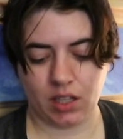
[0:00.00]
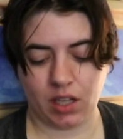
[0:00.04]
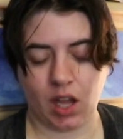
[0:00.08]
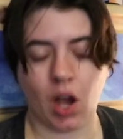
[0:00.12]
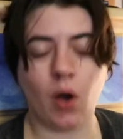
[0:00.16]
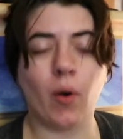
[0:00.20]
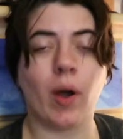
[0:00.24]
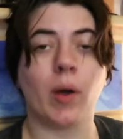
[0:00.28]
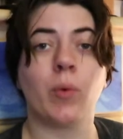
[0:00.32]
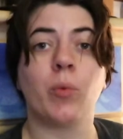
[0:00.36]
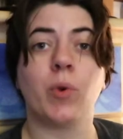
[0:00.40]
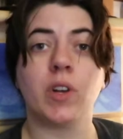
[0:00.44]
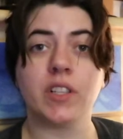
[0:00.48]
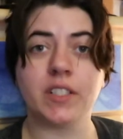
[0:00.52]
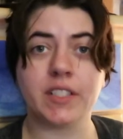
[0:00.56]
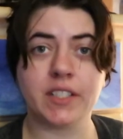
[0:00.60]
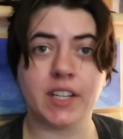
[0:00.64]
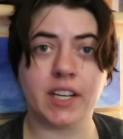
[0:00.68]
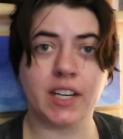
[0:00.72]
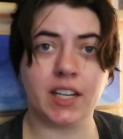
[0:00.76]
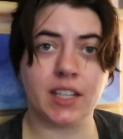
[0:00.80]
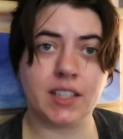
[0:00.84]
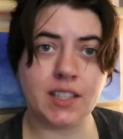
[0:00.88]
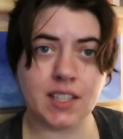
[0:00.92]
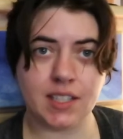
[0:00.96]
Oh, I was
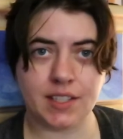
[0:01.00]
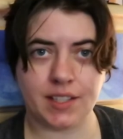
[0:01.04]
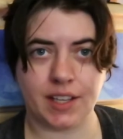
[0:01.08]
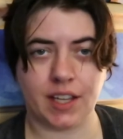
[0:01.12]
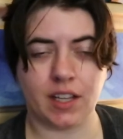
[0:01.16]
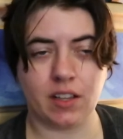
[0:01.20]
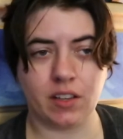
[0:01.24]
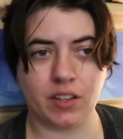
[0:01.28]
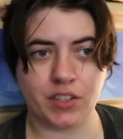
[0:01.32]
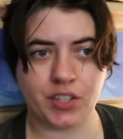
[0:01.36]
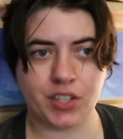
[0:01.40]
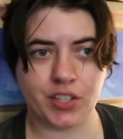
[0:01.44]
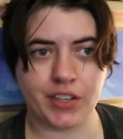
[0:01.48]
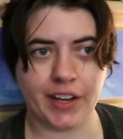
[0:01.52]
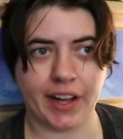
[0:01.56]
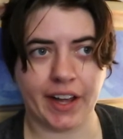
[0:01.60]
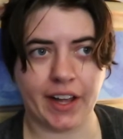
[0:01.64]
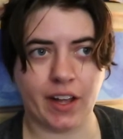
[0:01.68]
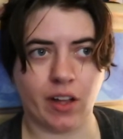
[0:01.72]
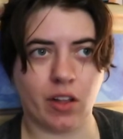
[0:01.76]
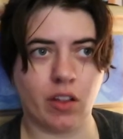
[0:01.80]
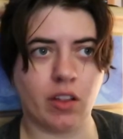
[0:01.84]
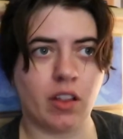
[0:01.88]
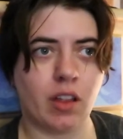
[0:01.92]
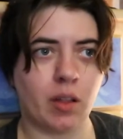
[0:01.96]
knitting this English
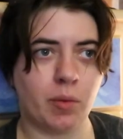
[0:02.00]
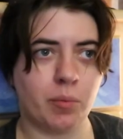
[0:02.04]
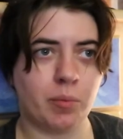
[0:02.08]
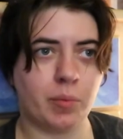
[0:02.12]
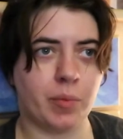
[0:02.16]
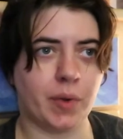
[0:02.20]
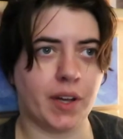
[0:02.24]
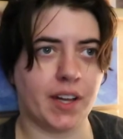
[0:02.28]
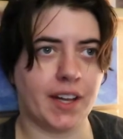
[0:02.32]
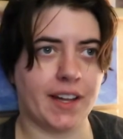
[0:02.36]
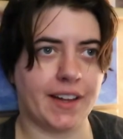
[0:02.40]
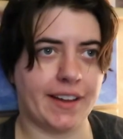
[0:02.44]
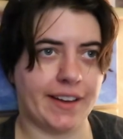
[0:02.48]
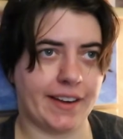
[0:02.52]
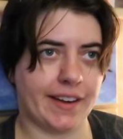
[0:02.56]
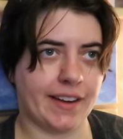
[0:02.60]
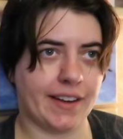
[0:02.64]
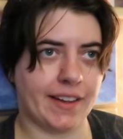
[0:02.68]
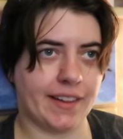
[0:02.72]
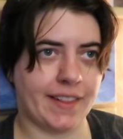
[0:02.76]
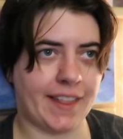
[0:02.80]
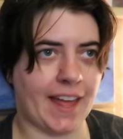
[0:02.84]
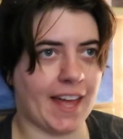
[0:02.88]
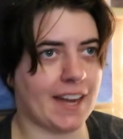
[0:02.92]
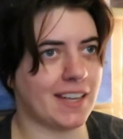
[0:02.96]
style, but
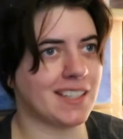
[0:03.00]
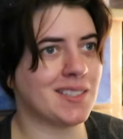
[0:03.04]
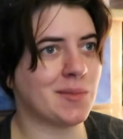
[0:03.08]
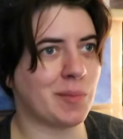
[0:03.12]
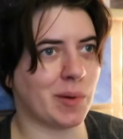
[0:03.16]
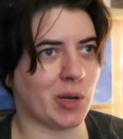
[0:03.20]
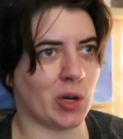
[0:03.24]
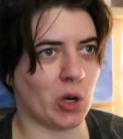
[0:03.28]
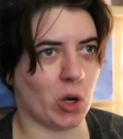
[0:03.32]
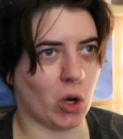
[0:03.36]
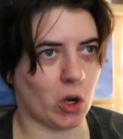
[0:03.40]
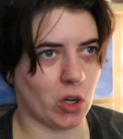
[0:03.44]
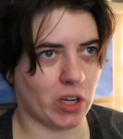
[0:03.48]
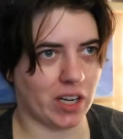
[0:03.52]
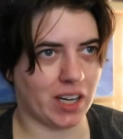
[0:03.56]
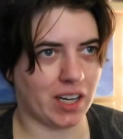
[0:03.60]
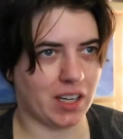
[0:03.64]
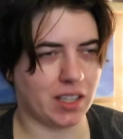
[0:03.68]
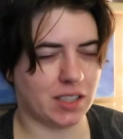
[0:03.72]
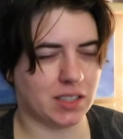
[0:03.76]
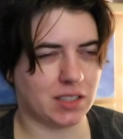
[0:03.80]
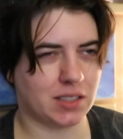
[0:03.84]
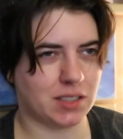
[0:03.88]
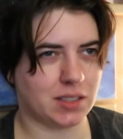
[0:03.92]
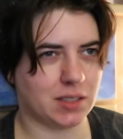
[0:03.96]
that has been
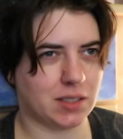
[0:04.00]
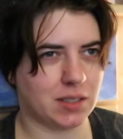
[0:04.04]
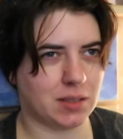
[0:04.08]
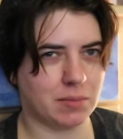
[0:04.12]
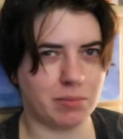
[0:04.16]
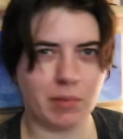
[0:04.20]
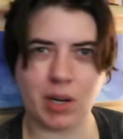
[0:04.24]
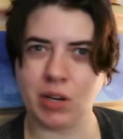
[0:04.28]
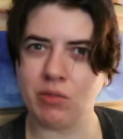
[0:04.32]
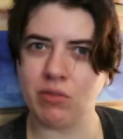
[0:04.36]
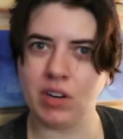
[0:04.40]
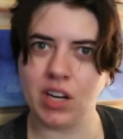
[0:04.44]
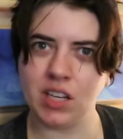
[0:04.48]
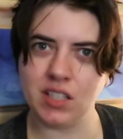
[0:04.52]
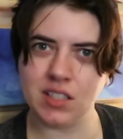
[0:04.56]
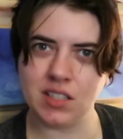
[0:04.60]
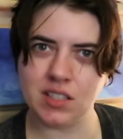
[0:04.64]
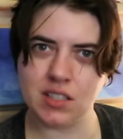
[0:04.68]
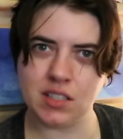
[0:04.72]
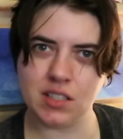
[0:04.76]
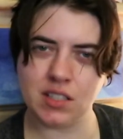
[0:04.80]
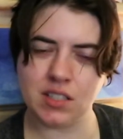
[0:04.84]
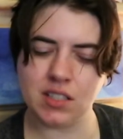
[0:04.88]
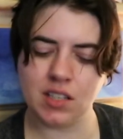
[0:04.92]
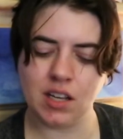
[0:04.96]
hurting my
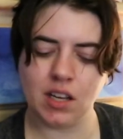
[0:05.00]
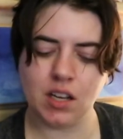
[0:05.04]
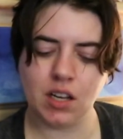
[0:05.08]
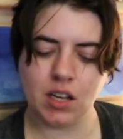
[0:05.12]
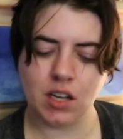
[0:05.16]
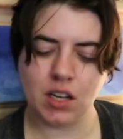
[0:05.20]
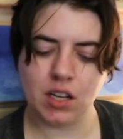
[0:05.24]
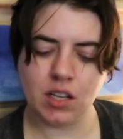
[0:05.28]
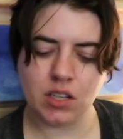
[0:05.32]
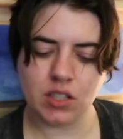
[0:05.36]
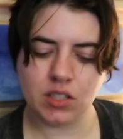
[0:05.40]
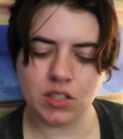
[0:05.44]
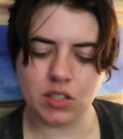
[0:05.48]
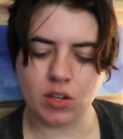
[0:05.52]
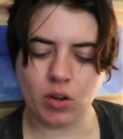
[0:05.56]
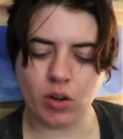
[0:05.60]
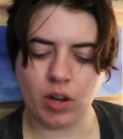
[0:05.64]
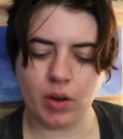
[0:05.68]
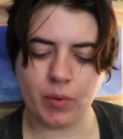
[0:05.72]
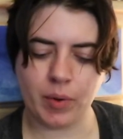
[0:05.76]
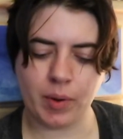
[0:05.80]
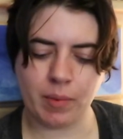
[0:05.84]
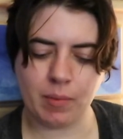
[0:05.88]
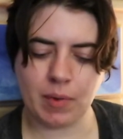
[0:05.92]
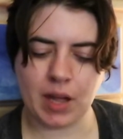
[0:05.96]
wrists, so I
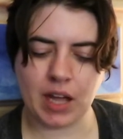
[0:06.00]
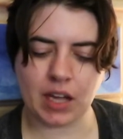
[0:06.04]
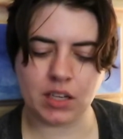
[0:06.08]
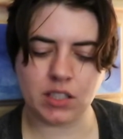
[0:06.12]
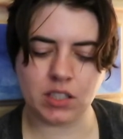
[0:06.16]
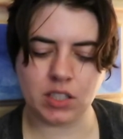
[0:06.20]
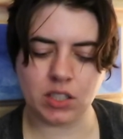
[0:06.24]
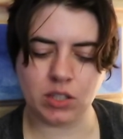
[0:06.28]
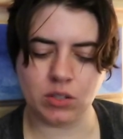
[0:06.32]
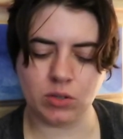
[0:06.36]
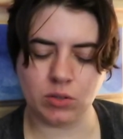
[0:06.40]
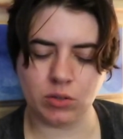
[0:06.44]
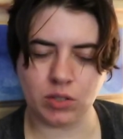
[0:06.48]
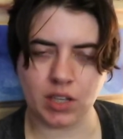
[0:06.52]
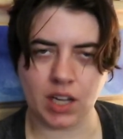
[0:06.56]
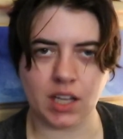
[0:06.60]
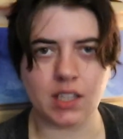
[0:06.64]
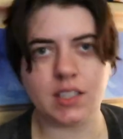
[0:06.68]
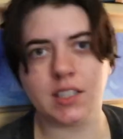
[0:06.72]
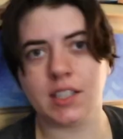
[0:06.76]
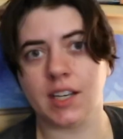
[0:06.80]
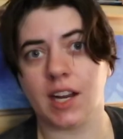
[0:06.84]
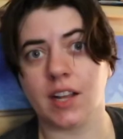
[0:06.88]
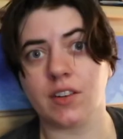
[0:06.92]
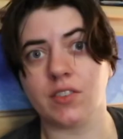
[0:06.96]
went back to
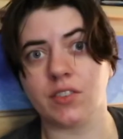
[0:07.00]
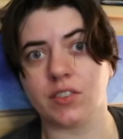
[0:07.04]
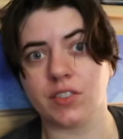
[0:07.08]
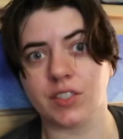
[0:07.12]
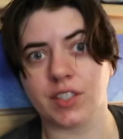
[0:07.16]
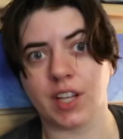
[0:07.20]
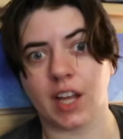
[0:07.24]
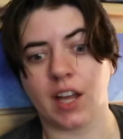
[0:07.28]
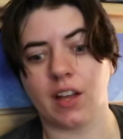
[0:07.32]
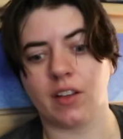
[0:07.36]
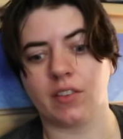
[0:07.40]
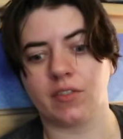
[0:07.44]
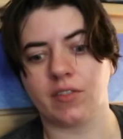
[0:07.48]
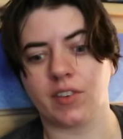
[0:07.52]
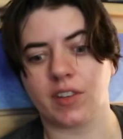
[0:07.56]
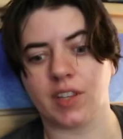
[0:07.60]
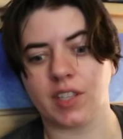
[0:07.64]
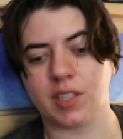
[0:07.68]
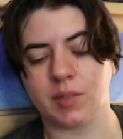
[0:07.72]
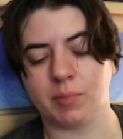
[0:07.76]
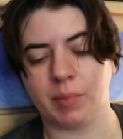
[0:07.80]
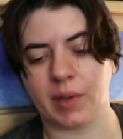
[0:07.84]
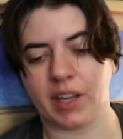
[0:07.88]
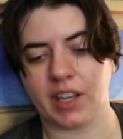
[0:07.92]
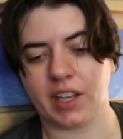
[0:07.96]
continental style for
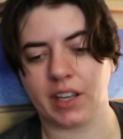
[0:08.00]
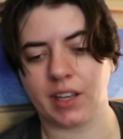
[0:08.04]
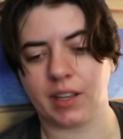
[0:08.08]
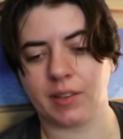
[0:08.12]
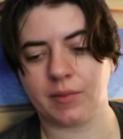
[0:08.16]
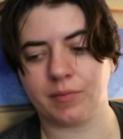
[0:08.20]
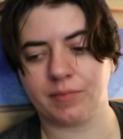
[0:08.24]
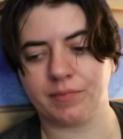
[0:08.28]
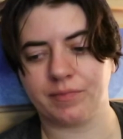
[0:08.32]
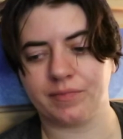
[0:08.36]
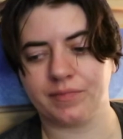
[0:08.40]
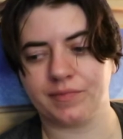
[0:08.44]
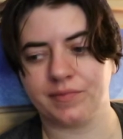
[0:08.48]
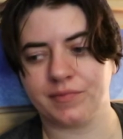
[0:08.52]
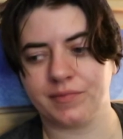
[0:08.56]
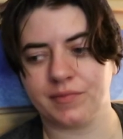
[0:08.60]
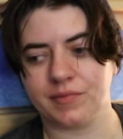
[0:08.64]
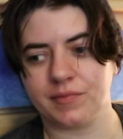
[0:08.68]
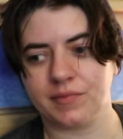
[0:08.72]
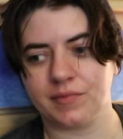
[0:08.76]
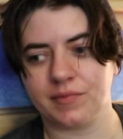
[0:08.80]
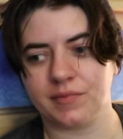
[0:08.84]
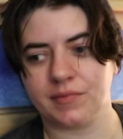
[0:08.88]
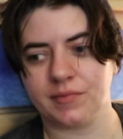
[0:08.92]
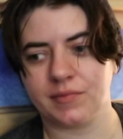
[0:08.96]
this blanket.
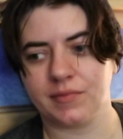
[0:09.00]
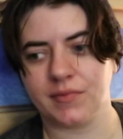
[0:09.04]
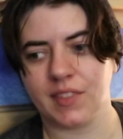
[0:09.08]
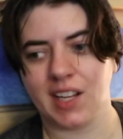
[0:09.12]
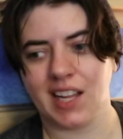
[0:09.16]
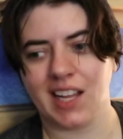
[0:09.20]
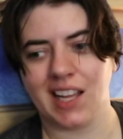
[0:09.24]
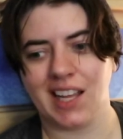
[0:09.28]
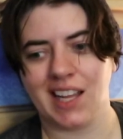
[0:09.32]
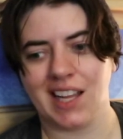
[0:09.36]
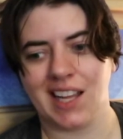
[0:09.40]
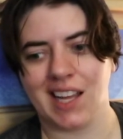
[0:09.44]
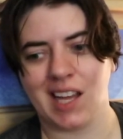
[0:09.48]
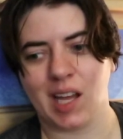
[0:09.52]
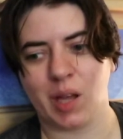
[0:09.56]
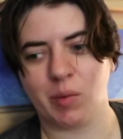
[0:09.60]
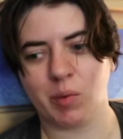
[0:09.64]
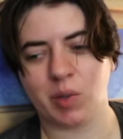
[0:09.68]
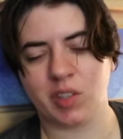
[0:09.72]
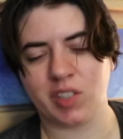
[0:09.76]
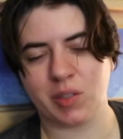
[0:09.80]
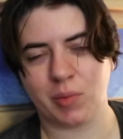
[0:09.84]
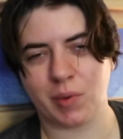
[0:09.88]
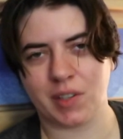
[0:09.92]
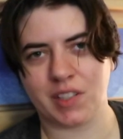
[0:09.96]
I'm
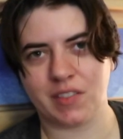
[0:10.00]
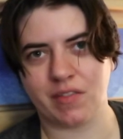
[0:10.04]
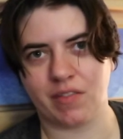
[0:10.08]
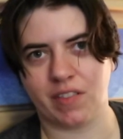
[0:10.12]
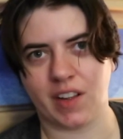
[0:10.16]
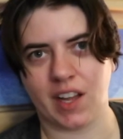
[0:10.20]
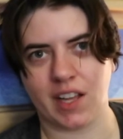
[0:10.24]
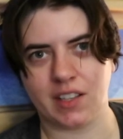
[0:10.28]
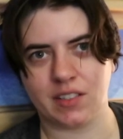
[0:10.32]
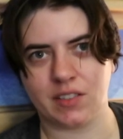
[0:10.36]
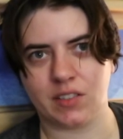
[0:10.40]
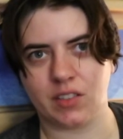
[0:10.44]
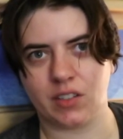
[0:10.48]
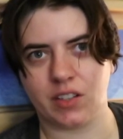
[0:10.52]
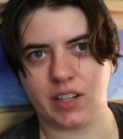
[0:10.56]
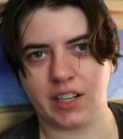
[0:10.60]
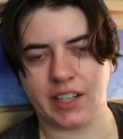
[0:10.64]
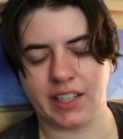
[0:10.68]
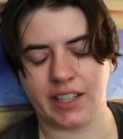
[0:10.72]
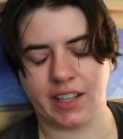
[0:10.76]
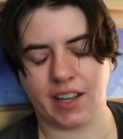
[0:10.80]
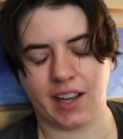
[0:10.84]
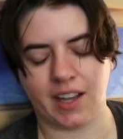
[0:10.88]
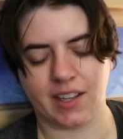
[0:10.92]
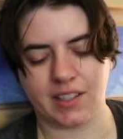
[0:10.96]
also much faster
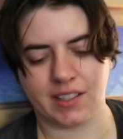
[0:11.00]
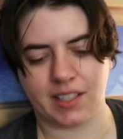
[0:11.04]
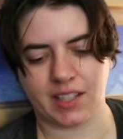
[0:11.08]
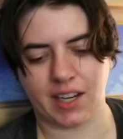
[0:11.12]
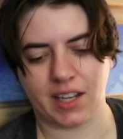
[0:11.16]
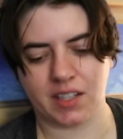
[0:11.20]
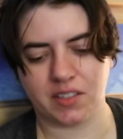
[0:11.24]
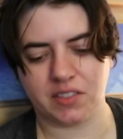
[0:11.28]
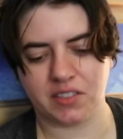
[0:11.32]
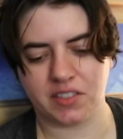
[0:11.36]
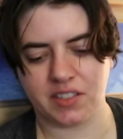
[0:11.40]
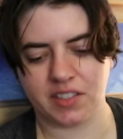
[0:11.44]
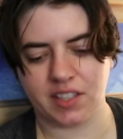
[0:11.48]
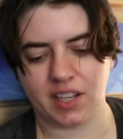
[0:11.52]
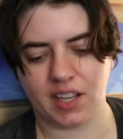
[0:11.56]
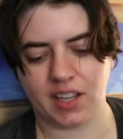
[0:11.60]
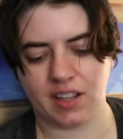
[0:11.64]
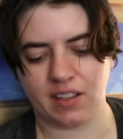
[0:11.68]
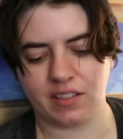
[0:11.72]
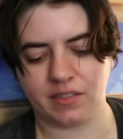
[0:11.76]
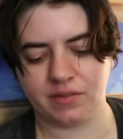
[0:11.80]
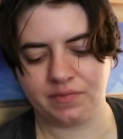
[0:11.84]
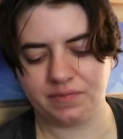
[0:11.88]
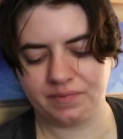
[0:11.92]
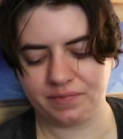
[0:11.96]
knitting continental
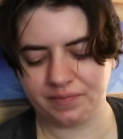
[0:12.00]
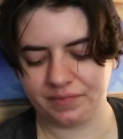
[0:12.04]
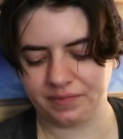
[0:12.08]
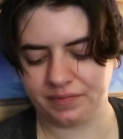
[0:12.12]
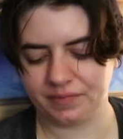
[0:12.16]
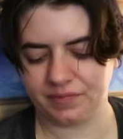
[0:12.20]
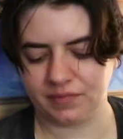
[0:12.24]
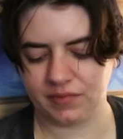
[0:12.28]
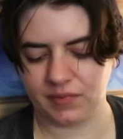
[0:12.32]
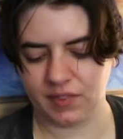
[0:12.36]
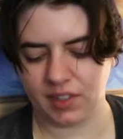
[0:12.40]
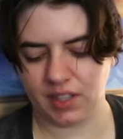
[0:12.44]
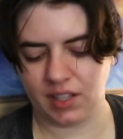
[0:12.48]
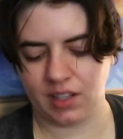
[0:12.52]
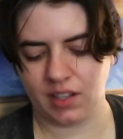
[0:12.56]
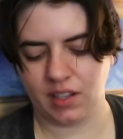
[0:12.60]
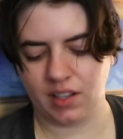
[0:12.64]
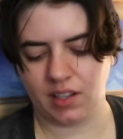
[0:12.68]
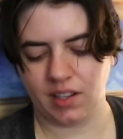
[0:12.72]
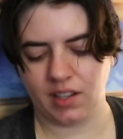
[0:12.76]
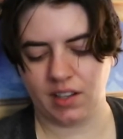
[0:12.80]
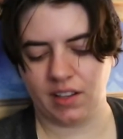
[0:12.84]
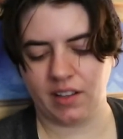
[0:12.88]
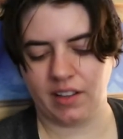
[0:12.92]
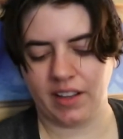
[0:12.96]
style.
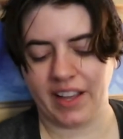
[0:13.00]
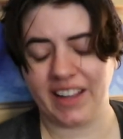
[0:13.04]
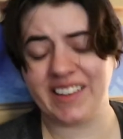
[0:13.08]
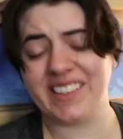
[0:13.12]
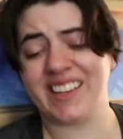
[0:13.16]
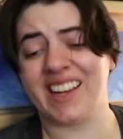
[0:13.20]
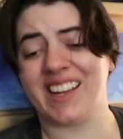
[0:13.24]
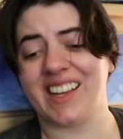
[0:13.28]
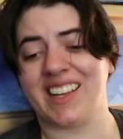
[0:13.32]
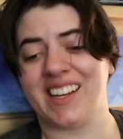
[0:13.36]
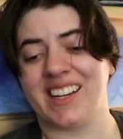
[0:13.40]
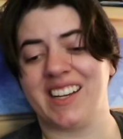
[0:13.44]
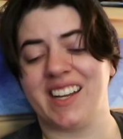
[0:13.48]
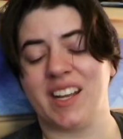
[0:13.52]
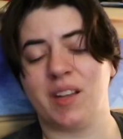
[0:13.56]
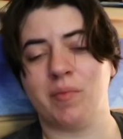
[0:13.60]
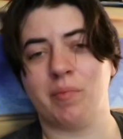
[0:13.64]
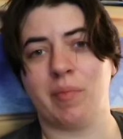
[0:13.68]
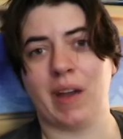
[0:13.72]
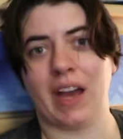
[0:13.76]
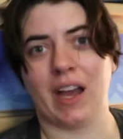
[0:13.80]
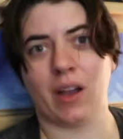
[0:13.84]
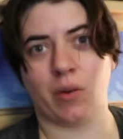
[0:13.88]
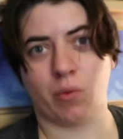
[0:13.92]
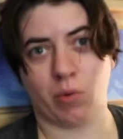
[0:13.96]
And I can knit
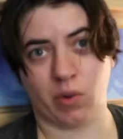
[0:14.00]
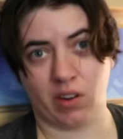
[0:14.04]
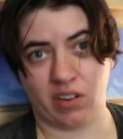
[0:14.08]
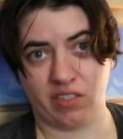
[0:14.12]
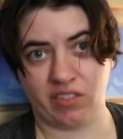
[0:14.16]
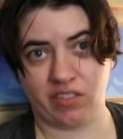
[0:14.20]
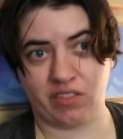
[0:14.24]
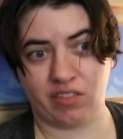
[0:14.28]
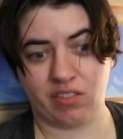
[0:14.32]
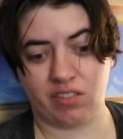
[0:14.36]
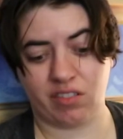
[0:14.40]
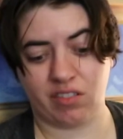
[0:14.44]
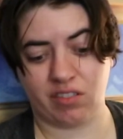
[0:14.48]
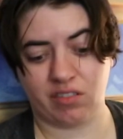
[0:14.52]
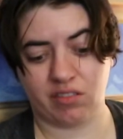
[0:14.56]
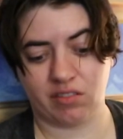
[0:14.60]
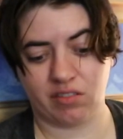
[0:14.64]
backwards.